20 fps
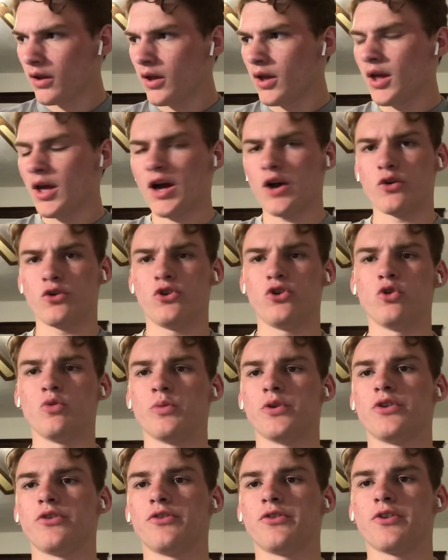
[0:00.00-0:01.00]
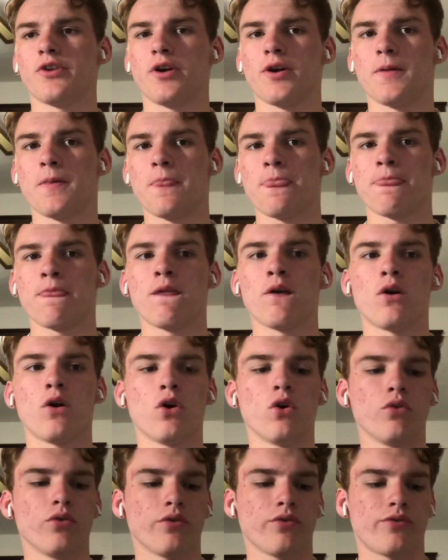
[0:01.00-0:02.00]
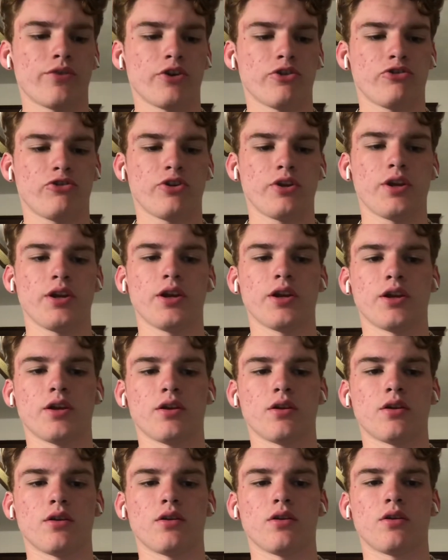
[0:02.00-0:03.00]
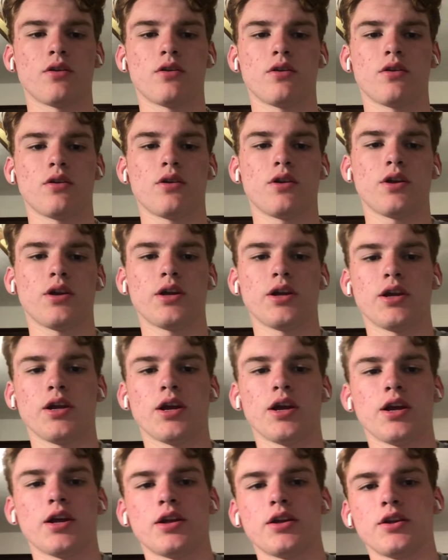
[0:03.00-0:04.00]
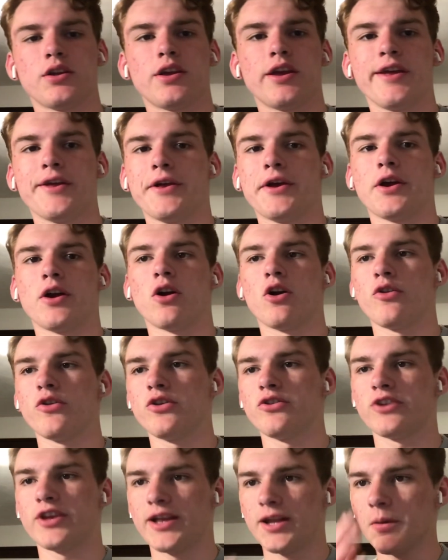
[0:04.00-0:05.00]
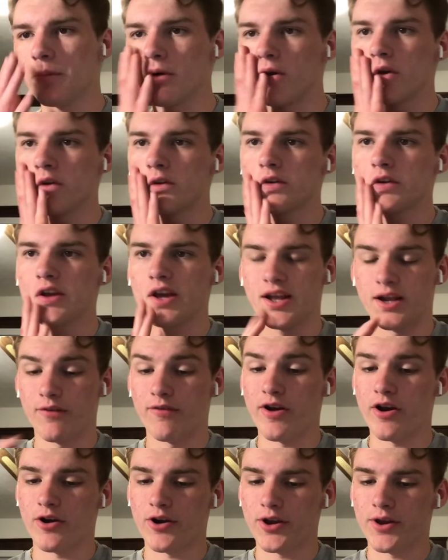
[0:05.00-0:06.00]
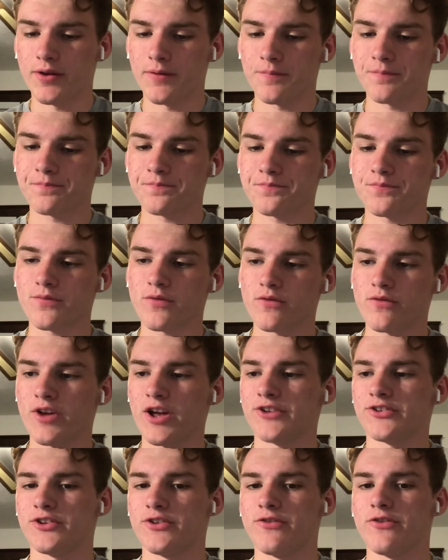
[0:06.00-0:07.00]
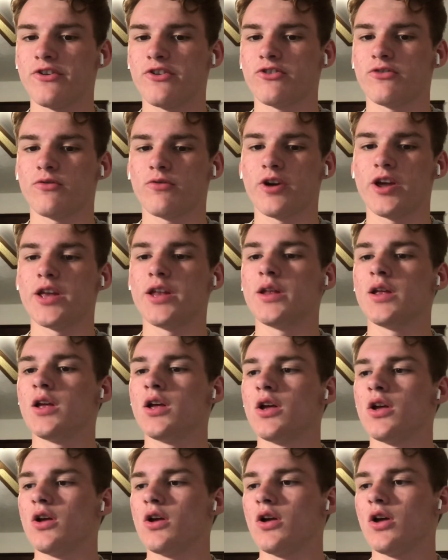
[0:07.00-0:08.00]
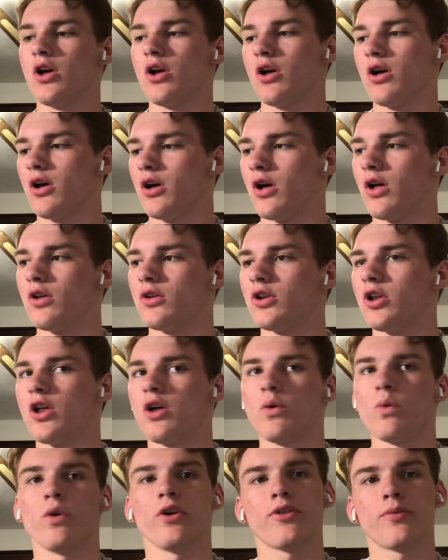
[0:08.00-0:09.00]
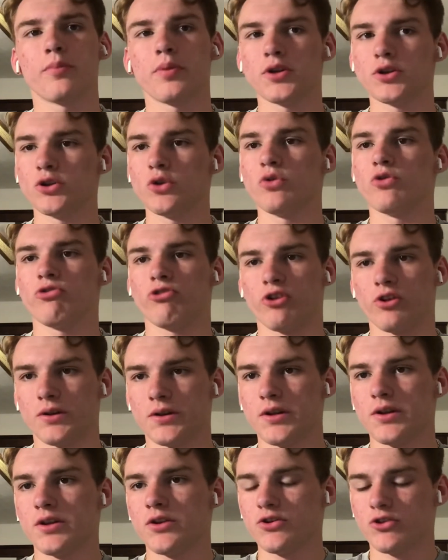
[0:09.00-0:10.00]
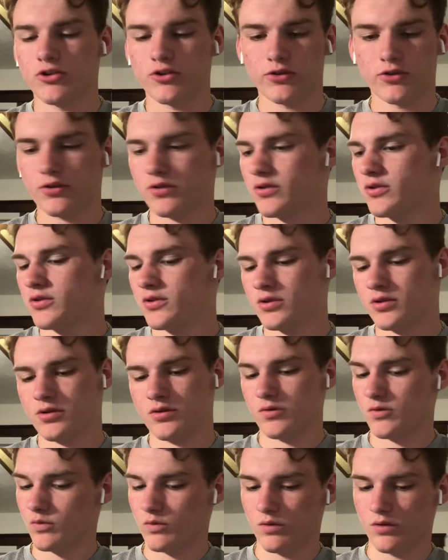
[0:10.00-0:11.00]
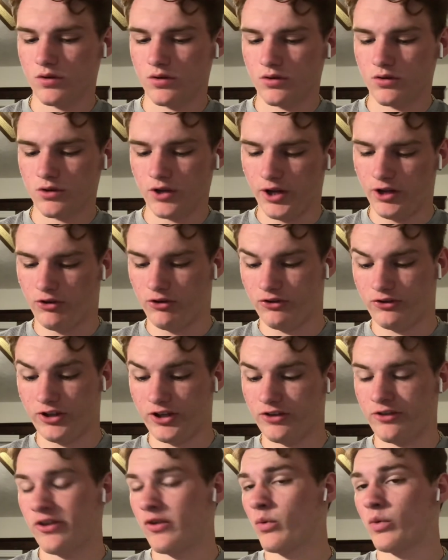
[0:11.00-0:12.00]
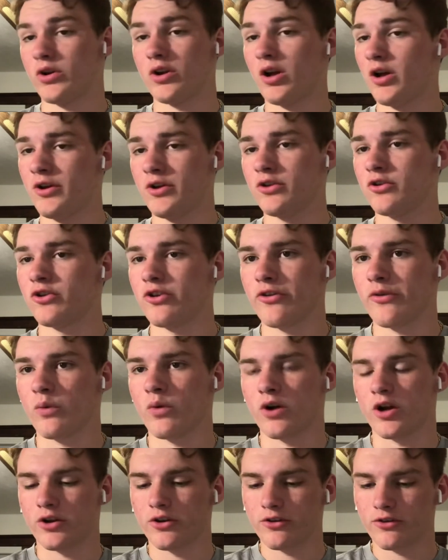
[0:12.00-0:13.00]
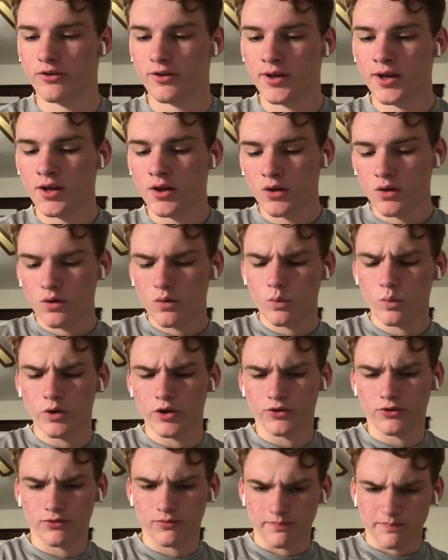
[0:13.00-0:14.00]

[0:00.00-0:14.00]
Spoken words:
how humans are overfishing and killing all these animals at a very fast and efficient rate, along with pollution, and it just says that we're not good to the waters, which